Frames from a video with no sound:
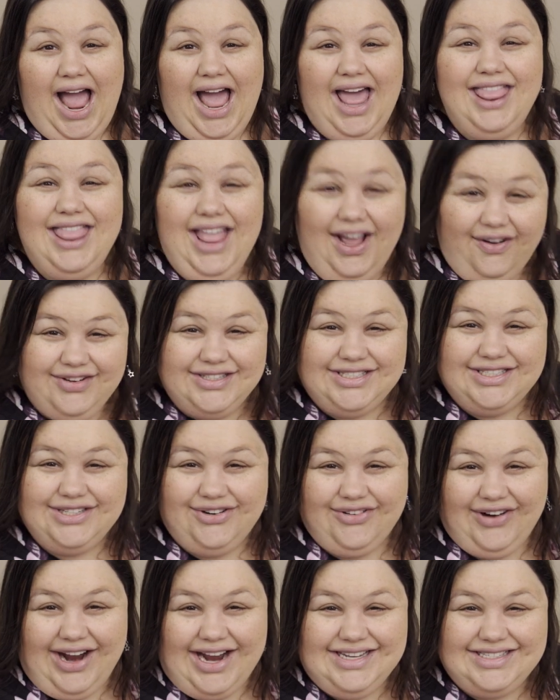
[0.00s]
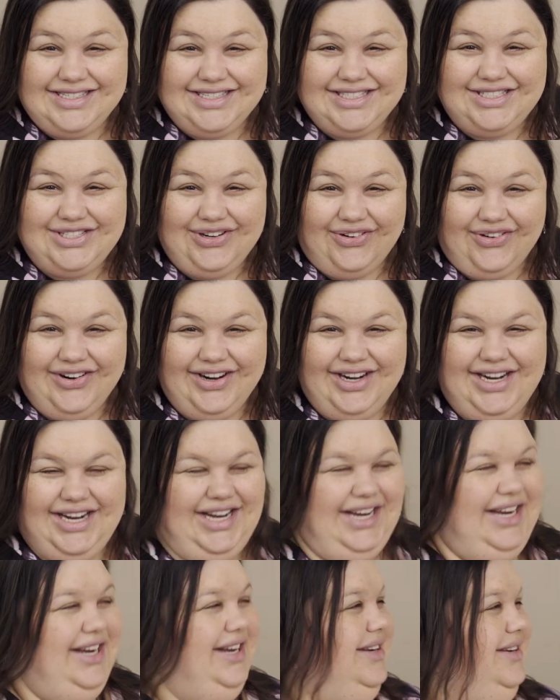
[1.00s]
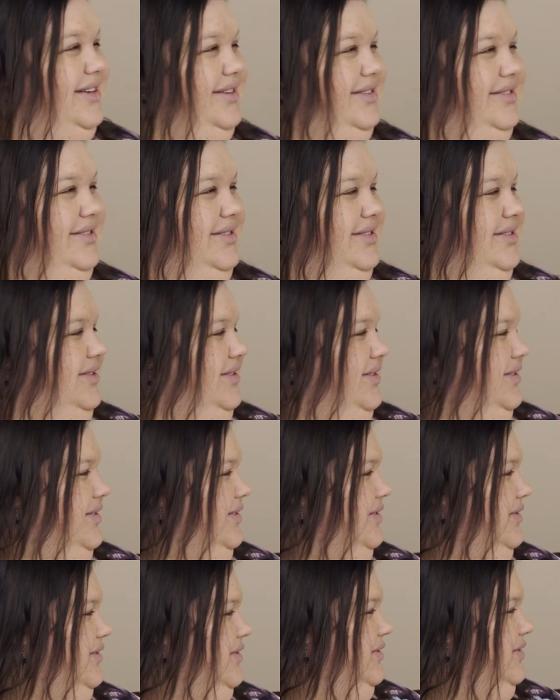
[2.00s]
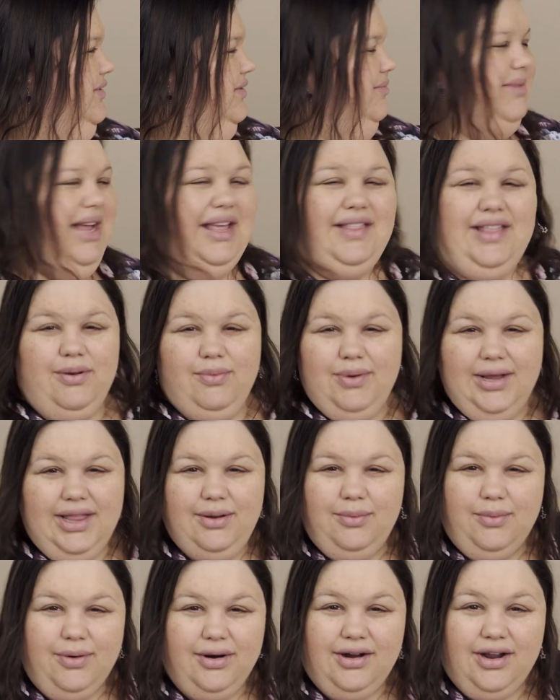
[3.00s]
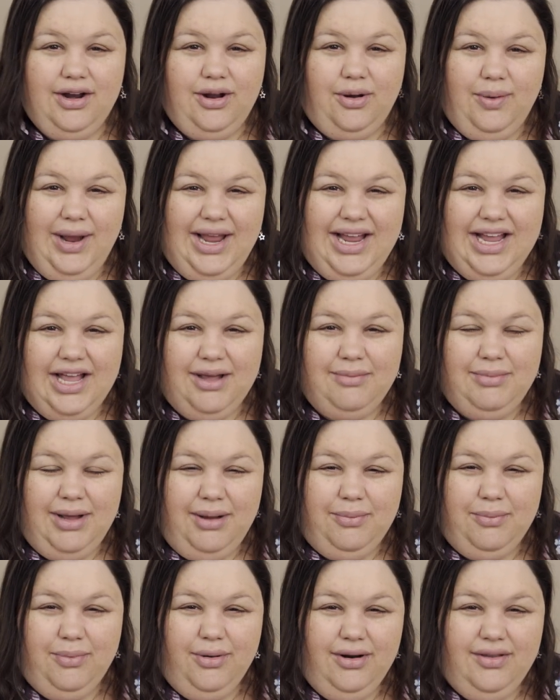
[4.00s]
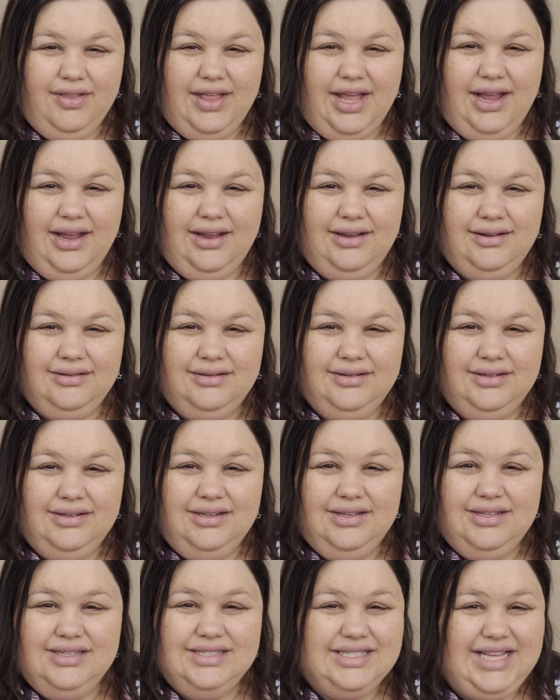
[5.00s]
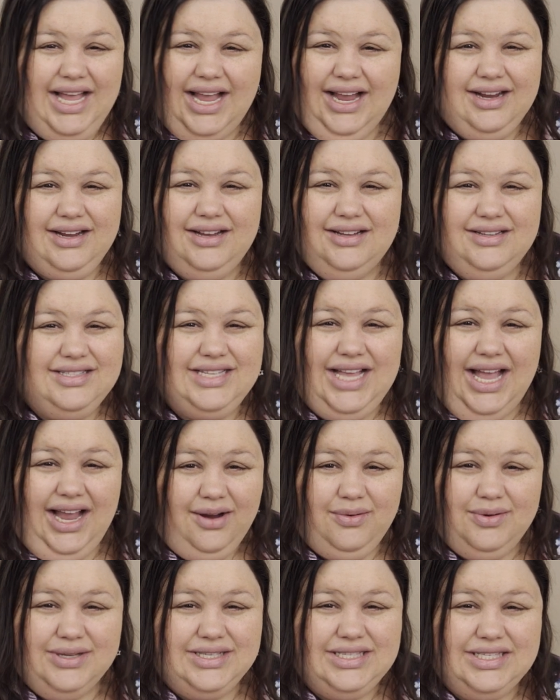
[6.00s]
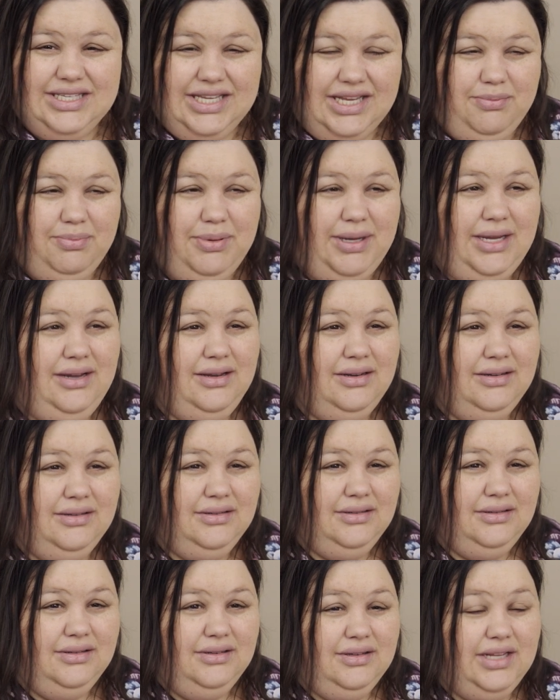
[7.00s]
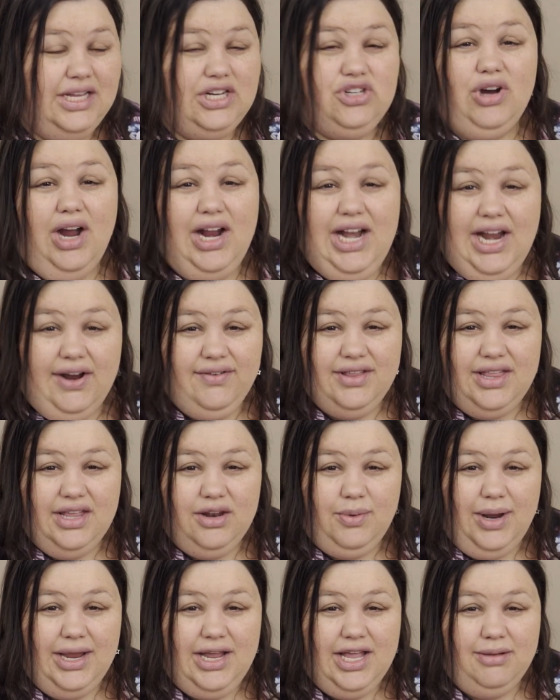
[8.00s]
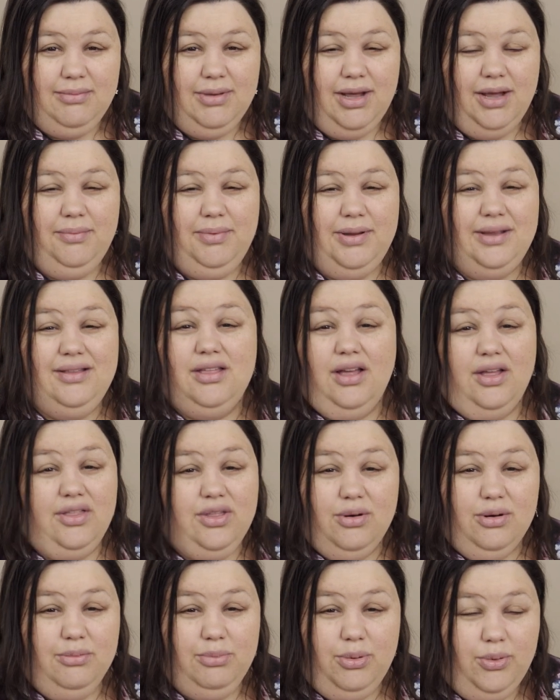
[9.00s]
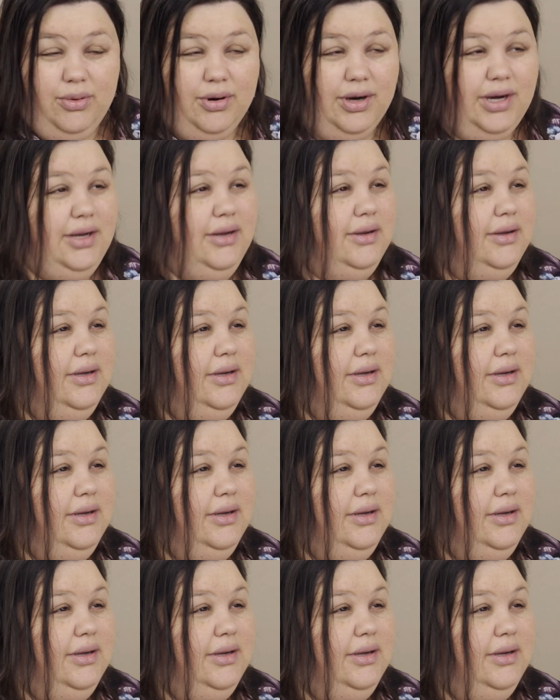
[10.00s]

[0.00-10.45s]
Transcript: That was a great story. Man, they really weren't going to wake him up, were they? Zach was sleepy. They tried everything to wake him up. He thought they were boring.